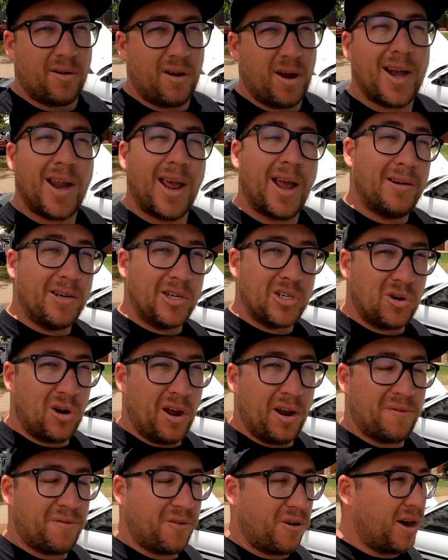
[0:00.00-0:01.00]
right now and
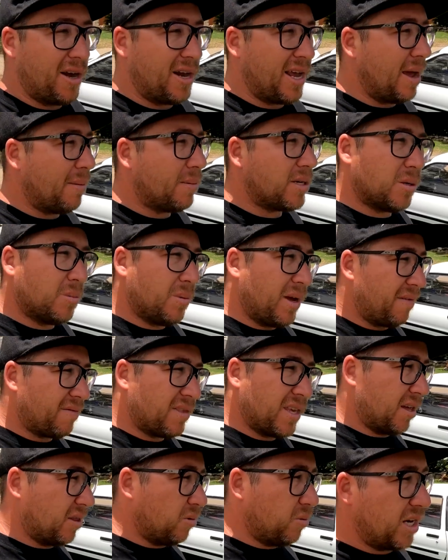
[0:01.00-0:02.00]
try and find it. How much do we
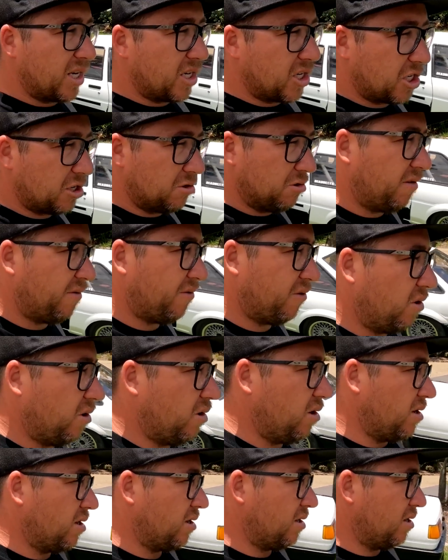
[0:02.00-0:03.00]
have the other one insured for?